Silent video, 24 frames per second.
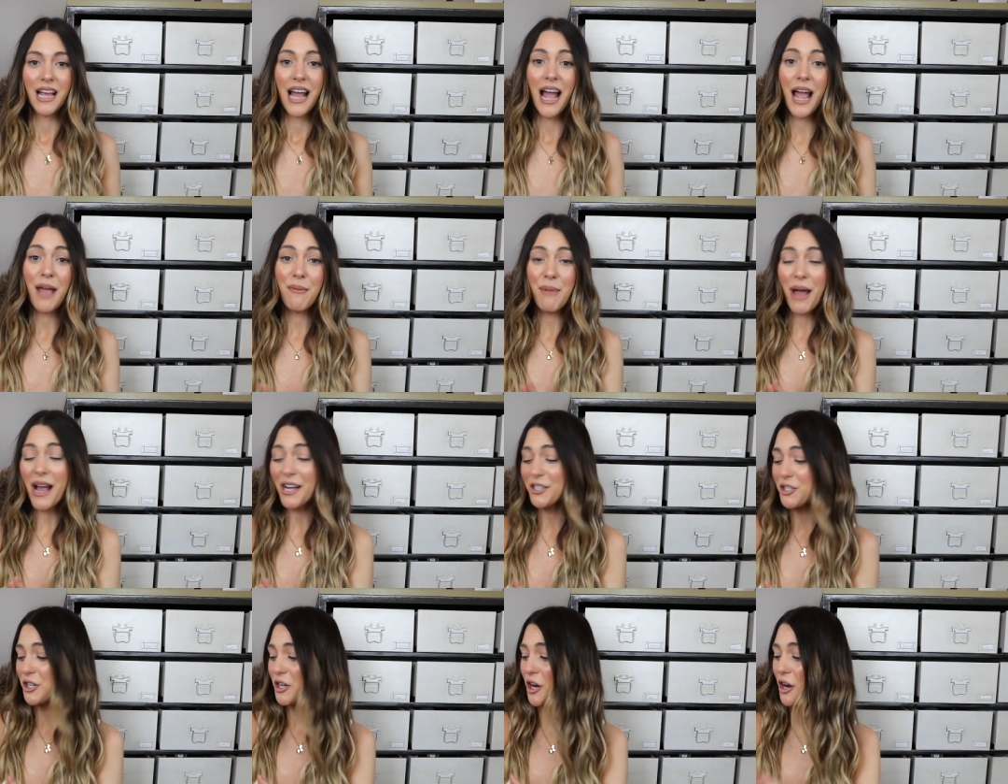I'm
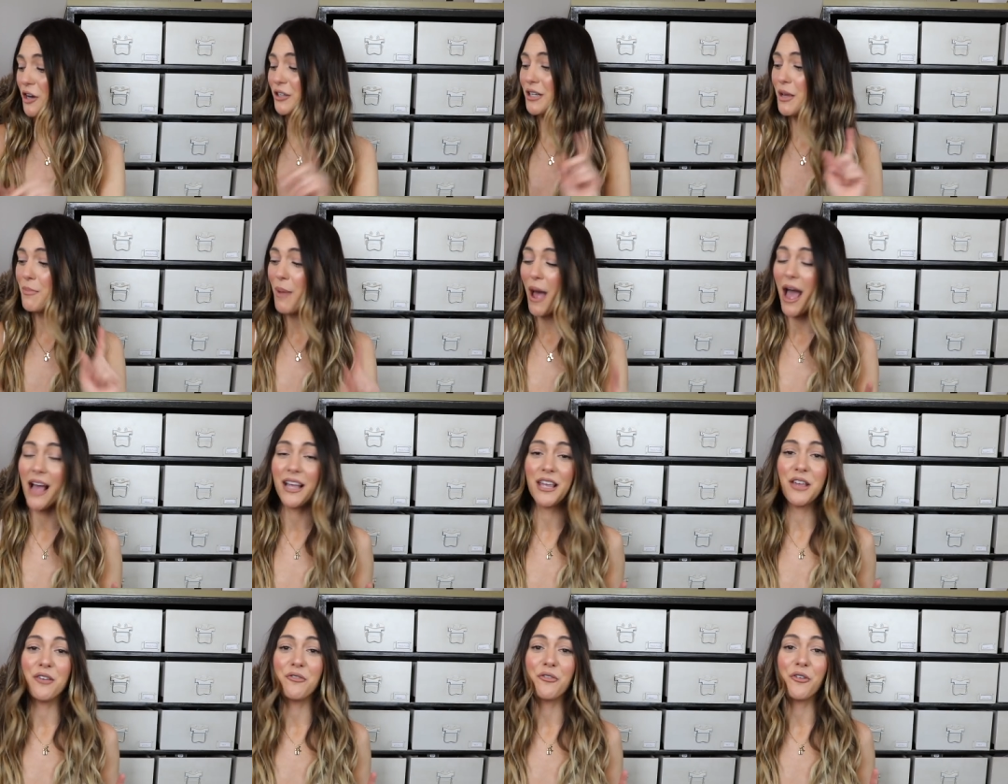actually currently
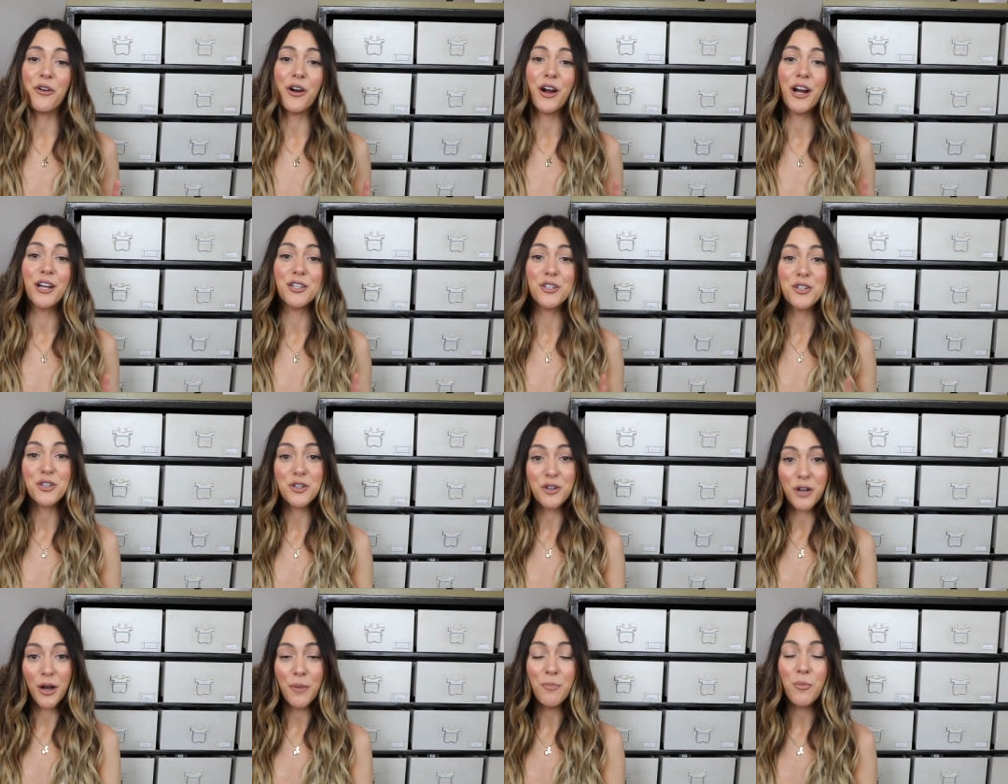packing for a
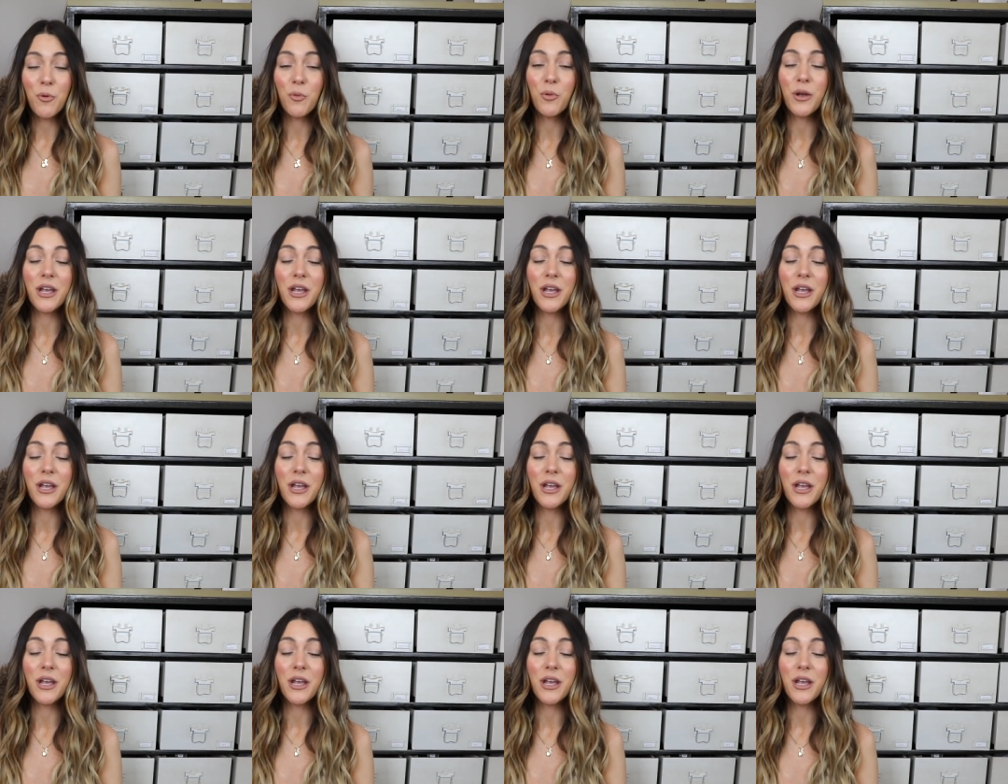trip.